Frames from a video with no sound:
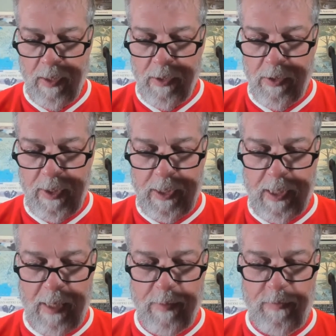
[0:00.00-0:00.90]
So this
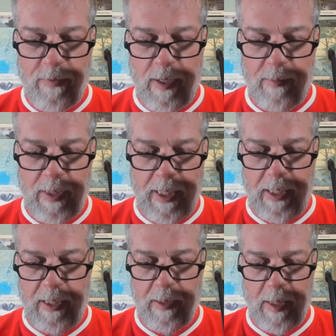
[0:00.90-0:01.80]
comes from
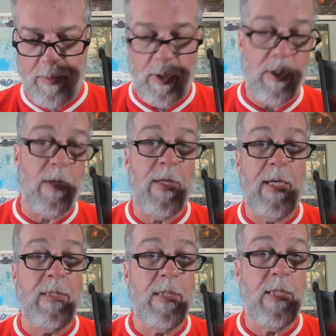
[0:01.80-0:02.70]
a book called The
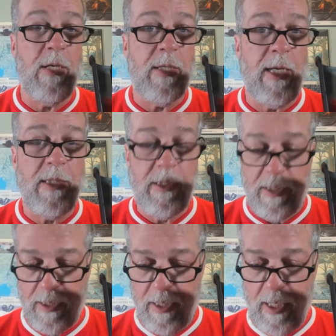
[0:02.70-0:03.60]
Hidden Staircase.
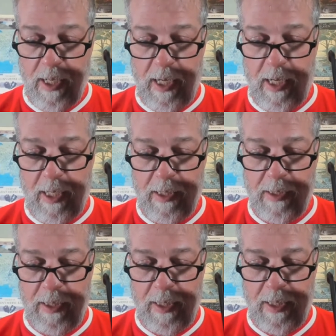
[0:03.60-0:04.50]

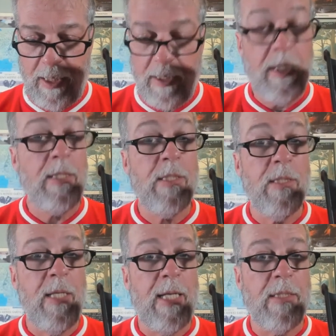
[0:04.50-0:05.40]
And in this,
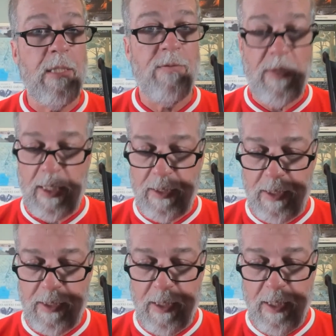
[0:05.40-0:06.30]
Nancy
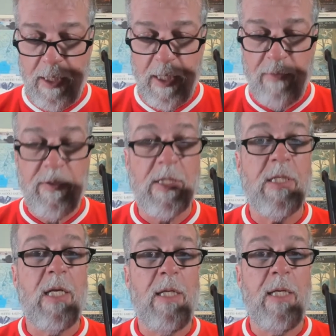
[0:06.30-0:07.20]
advises, if the
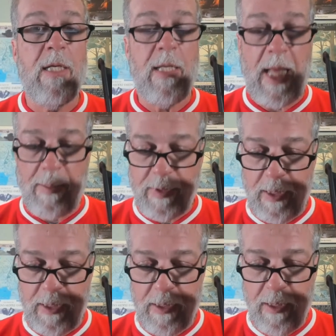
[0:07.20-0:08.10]
ceiling
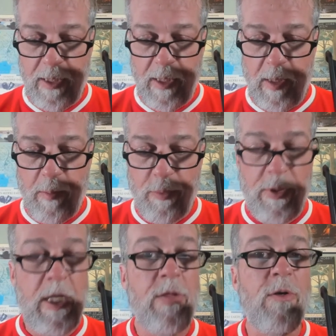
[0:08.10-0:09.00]
collapses,
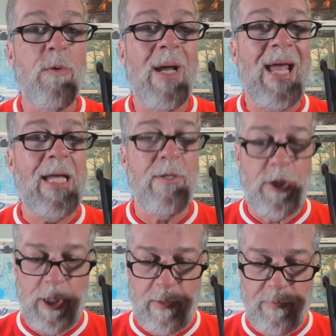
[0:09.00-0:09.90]
breathe through a
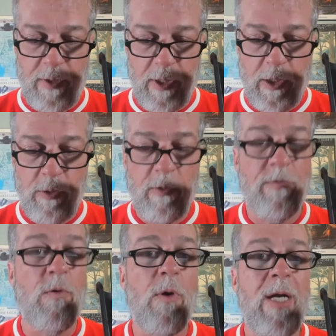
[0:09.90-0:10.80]
handkerchief to
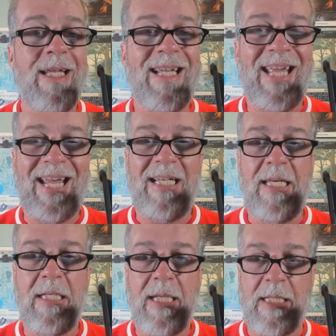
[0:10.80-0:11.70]
avoid
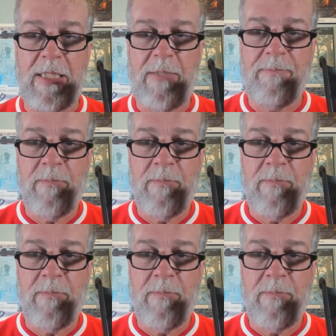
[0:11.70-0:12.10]
inhaling dust.